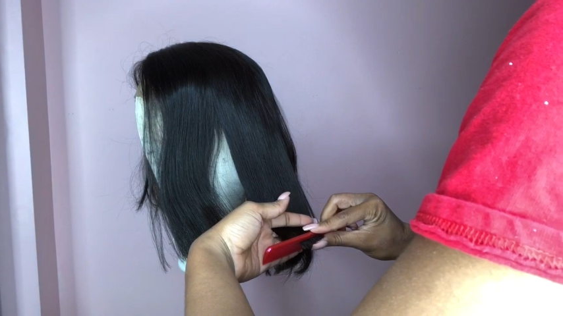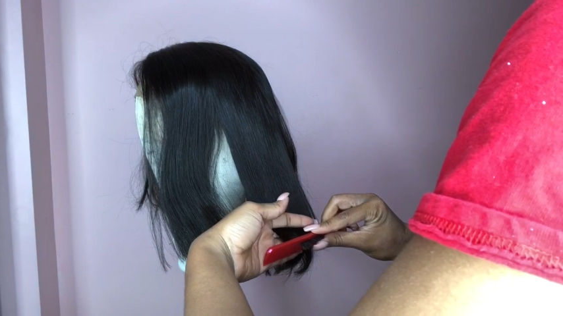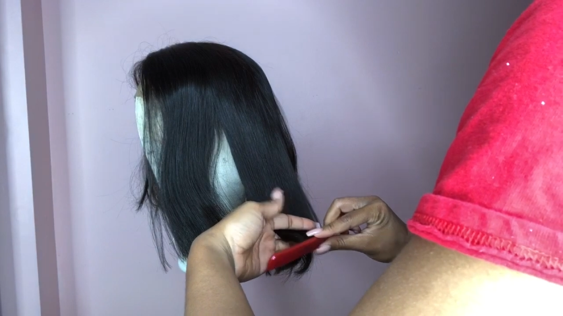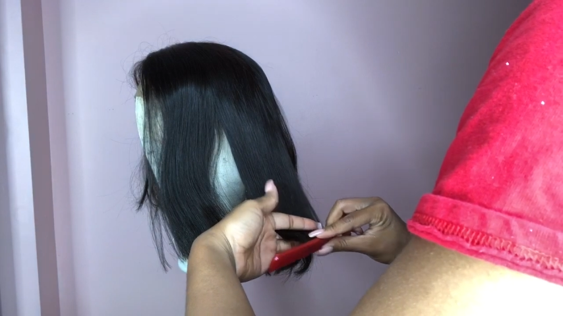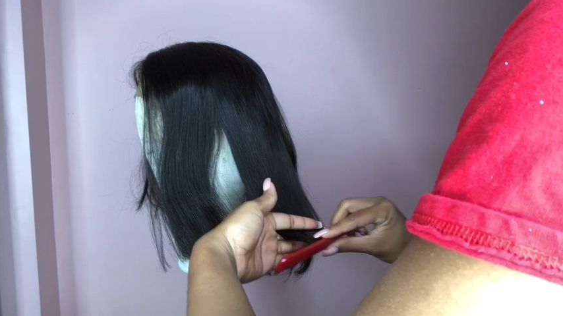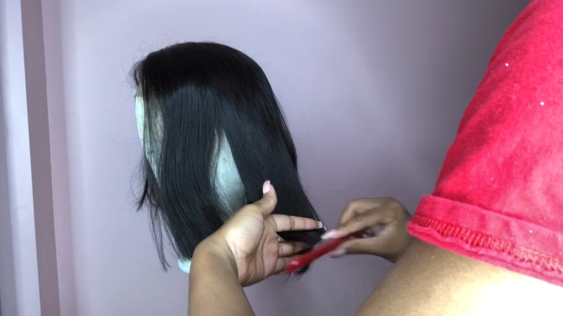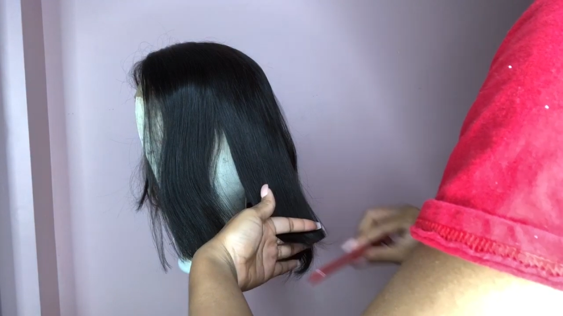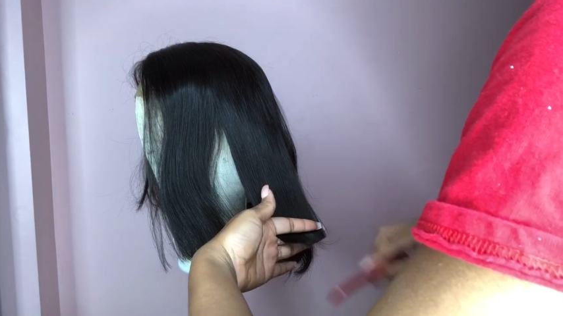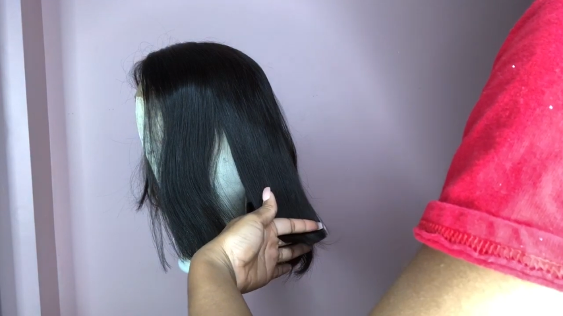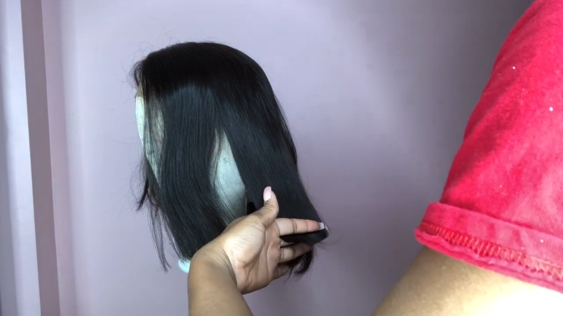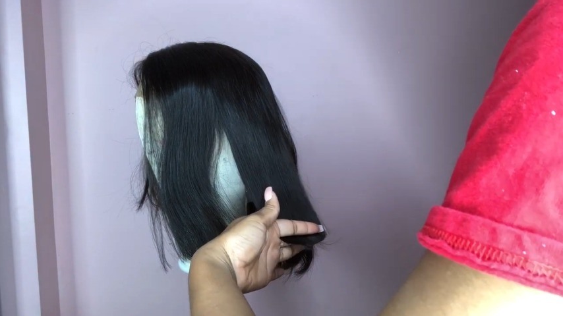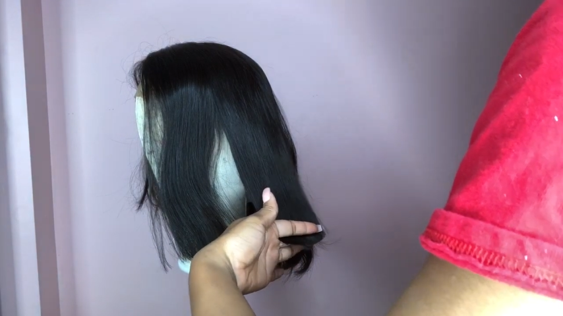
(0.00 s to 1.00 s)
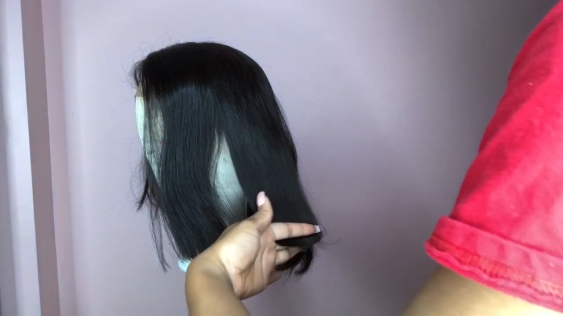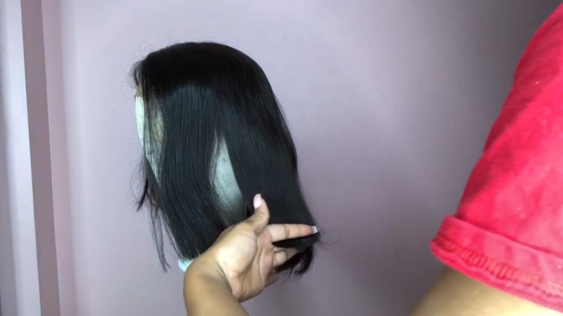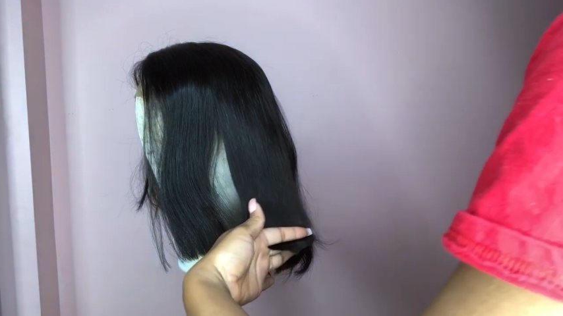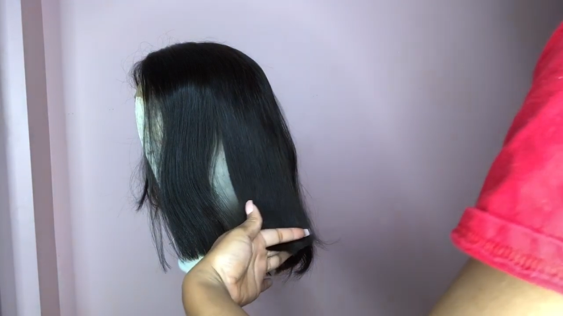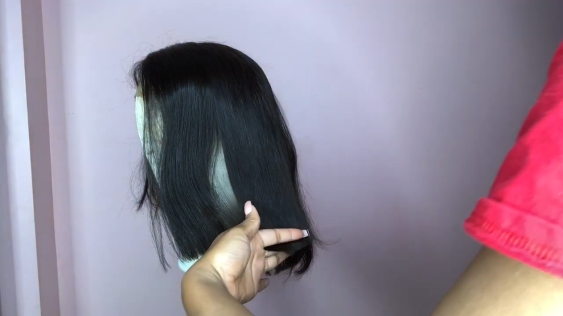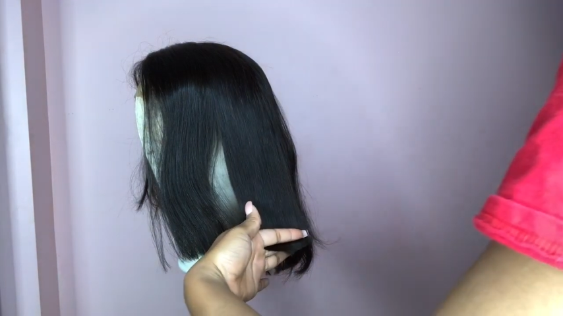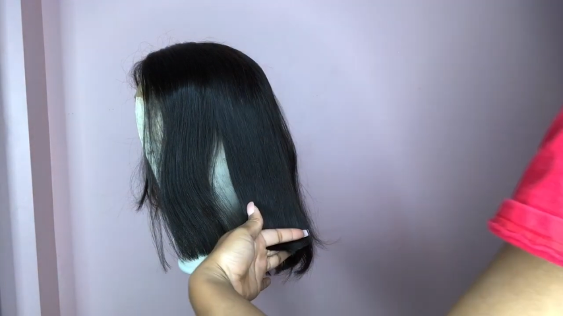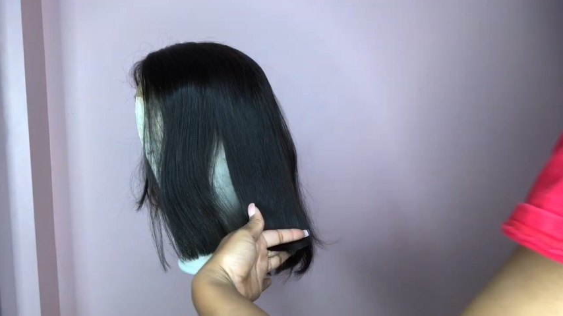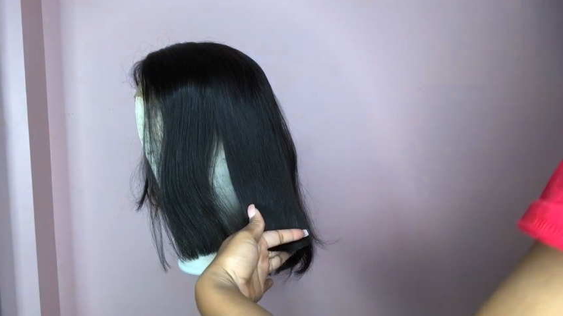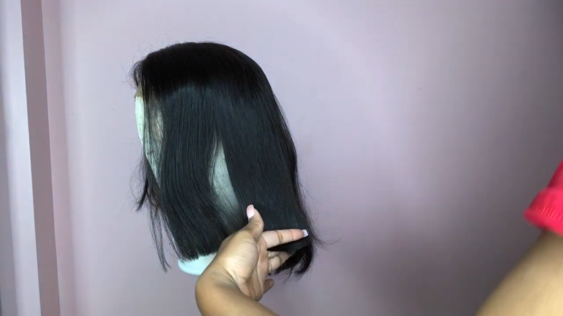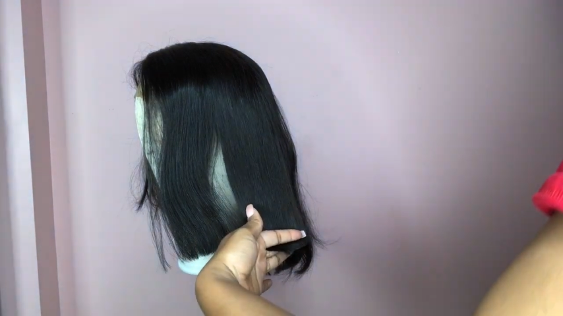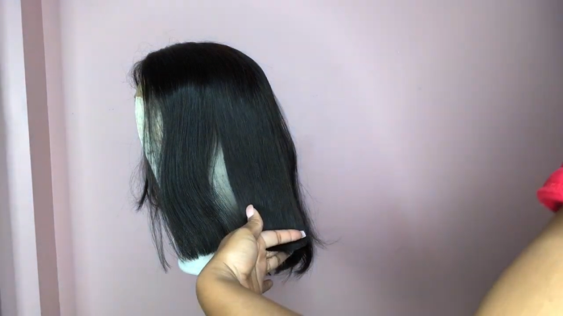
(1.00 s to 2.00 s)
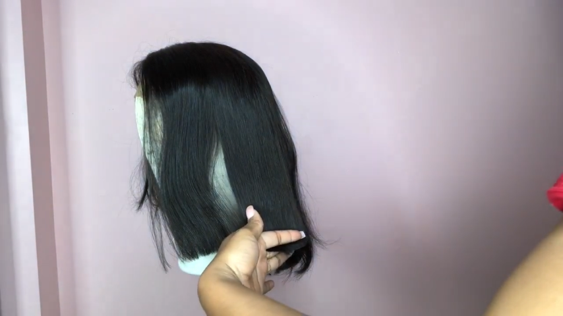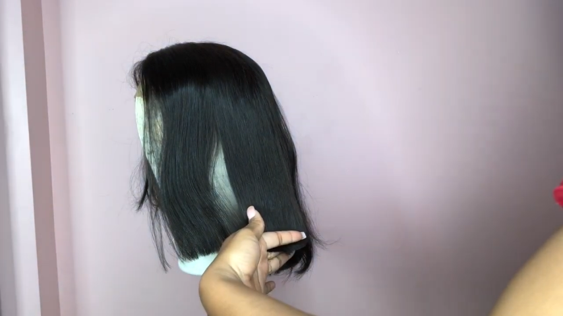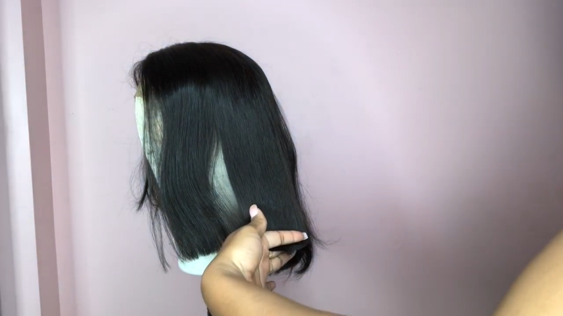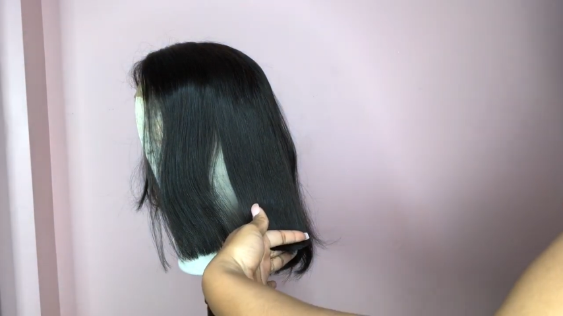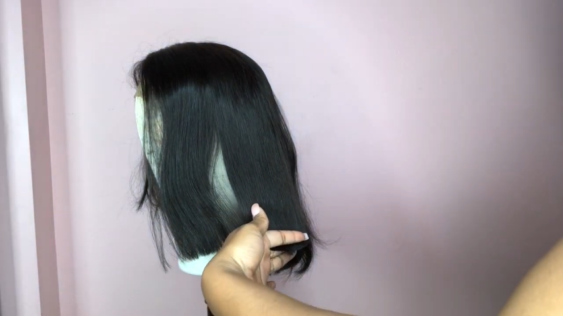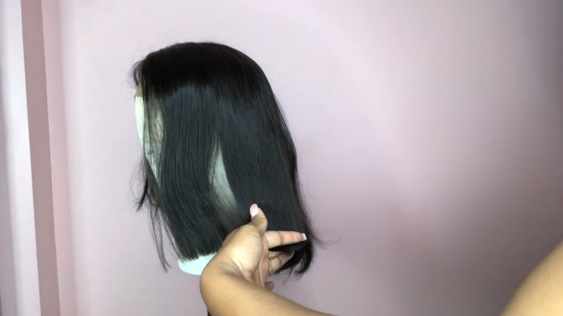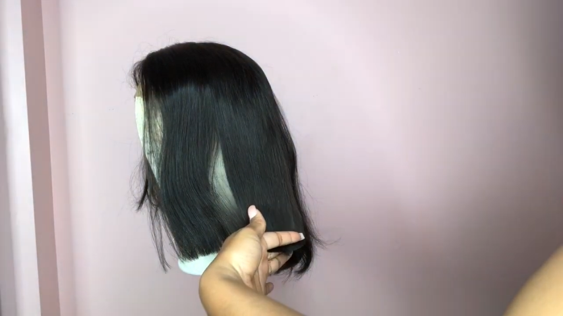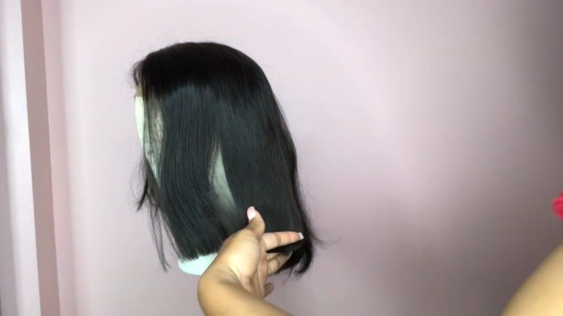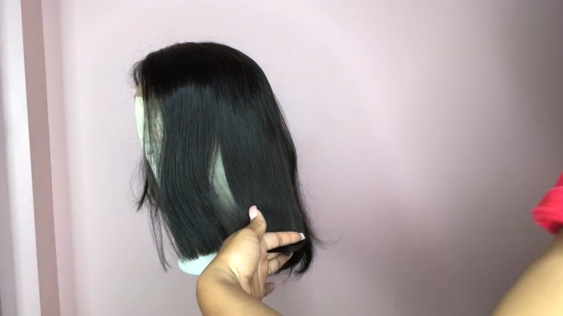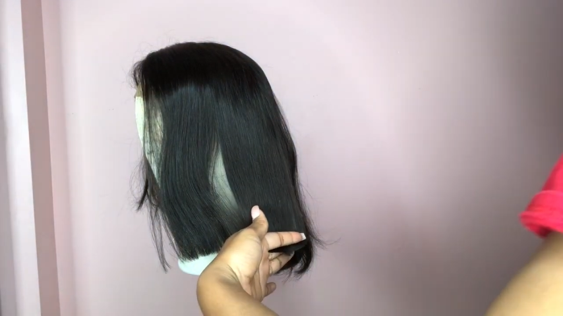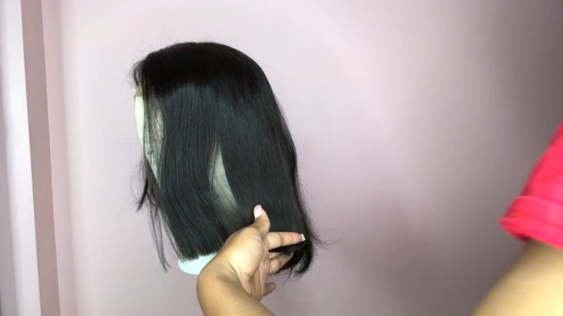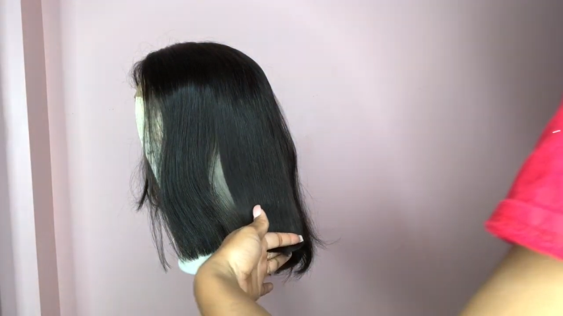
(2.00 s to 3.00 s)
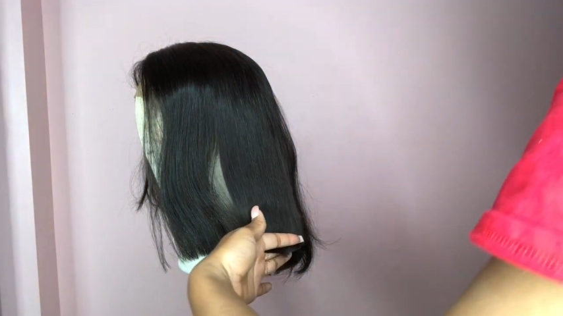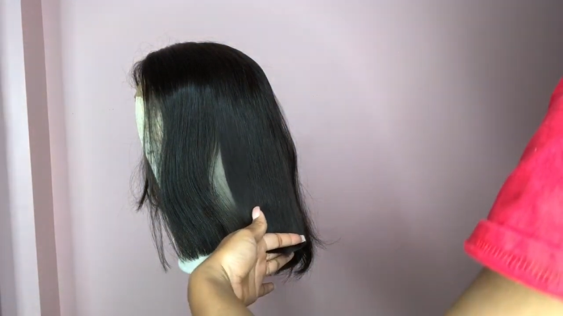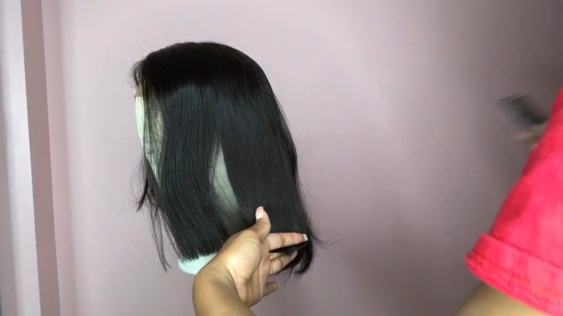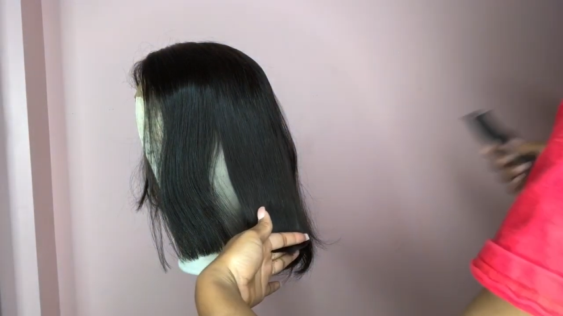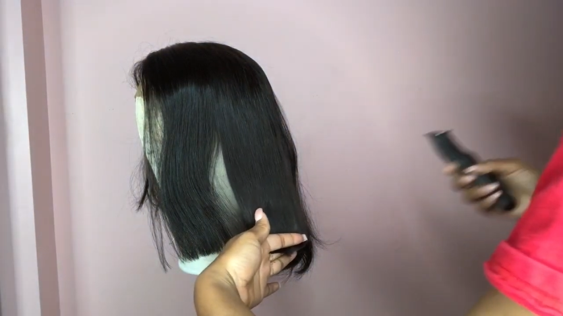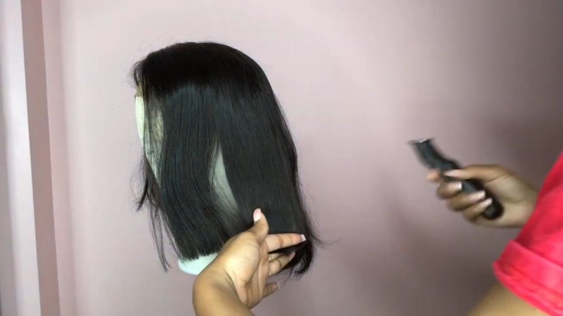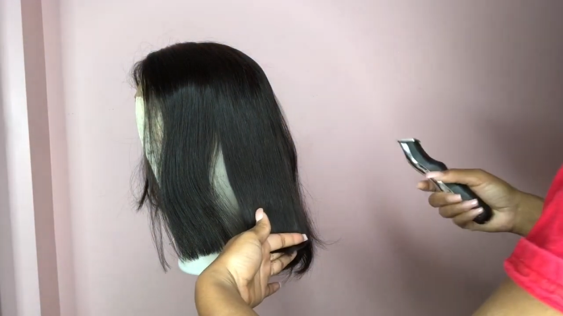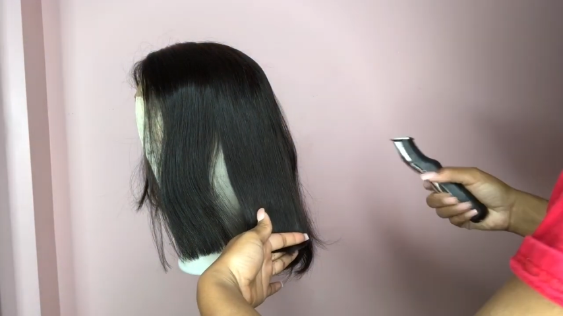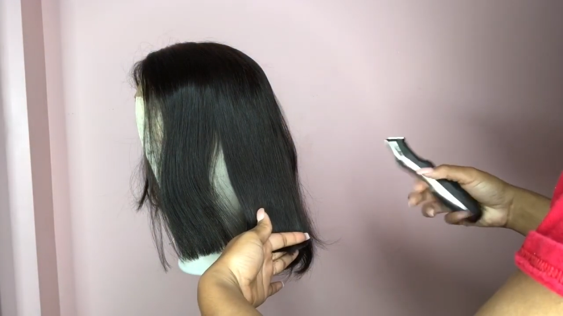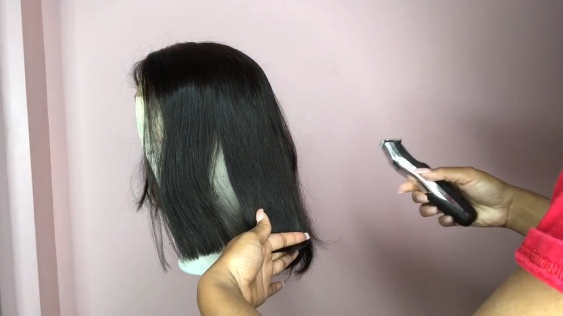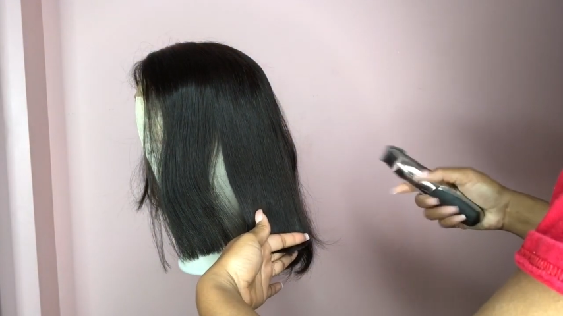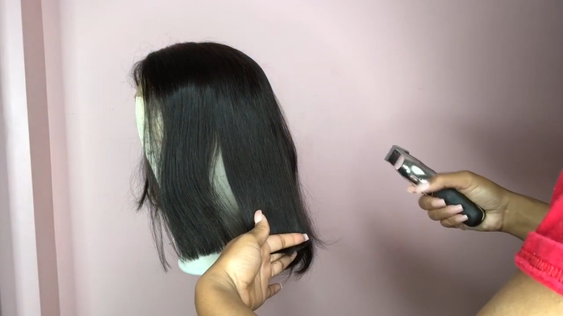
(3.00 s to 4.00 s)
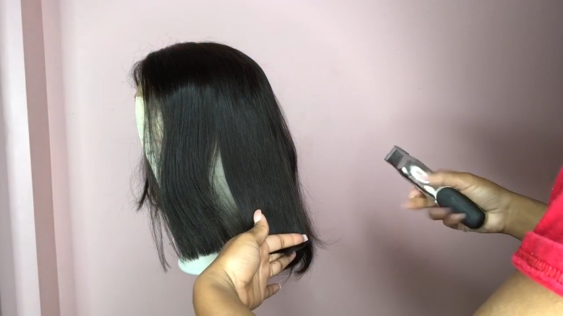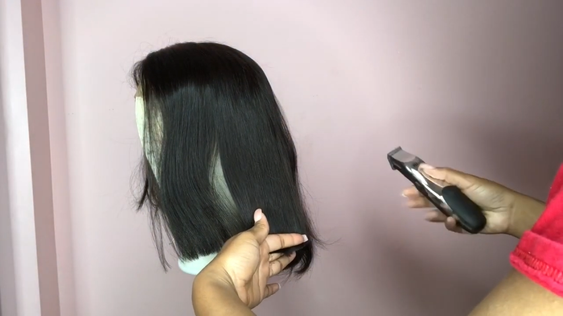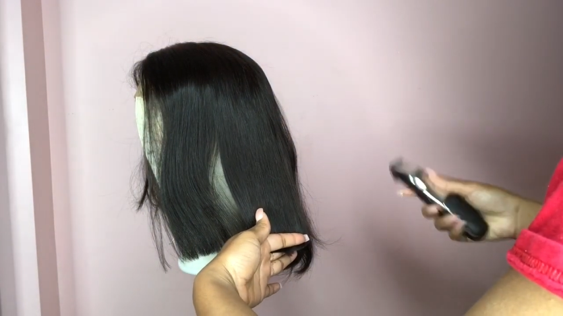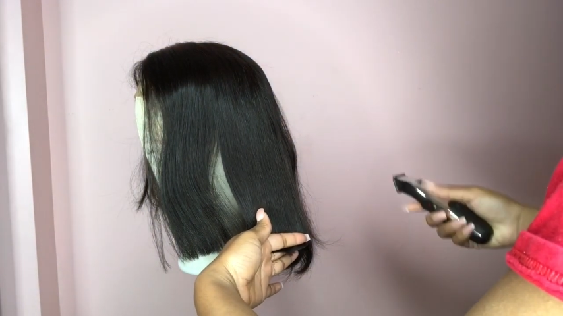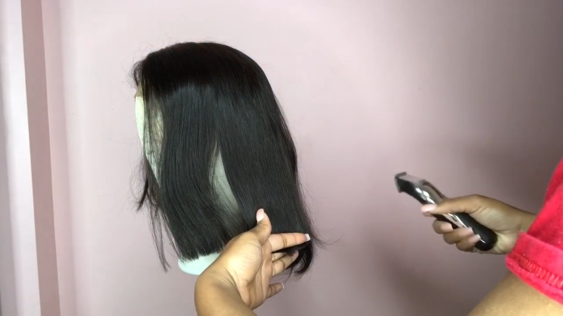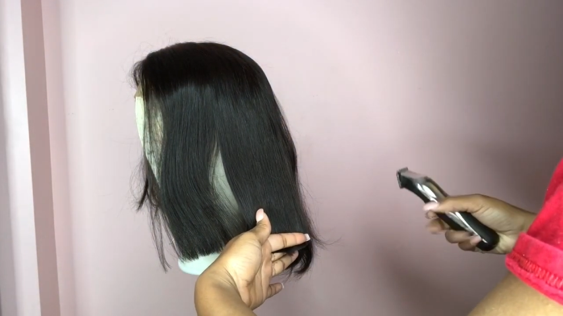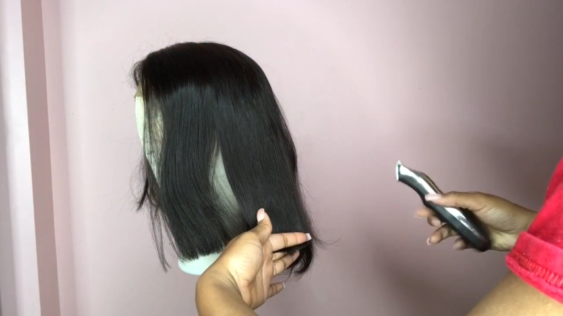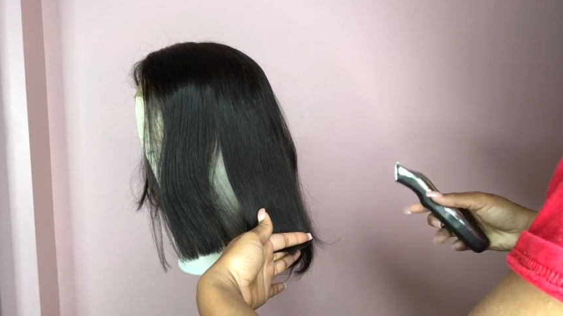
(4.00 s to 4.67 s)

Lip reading: Nobody's mouth can be seen.